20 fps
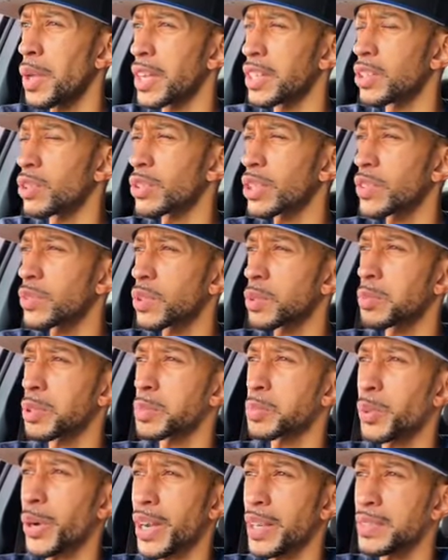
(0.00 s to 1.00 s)
don't give you
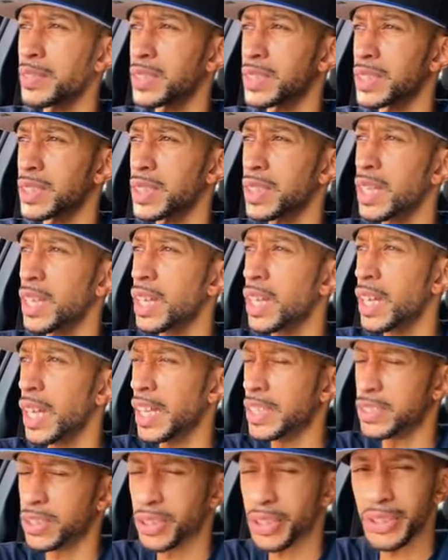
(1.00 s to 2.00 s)
much privacy
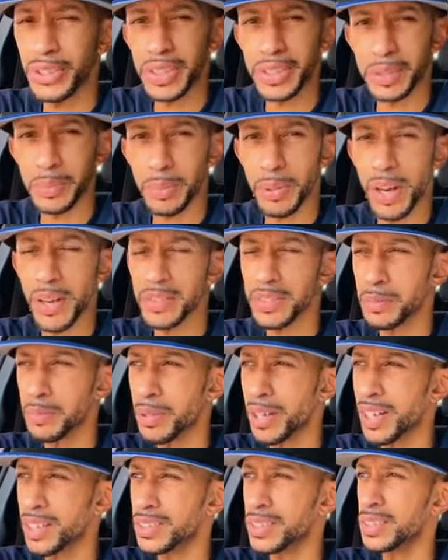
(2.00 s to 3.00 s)
and security as the privacy
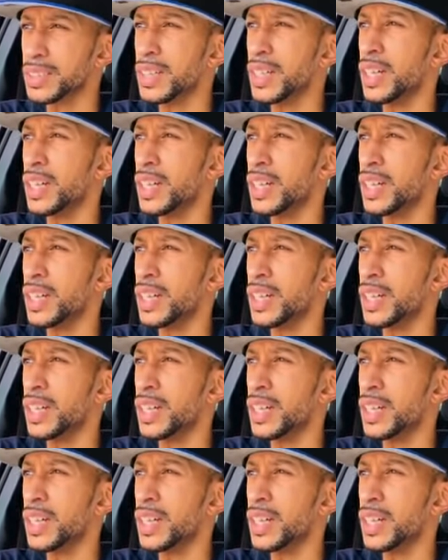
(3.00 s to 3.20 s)
browser.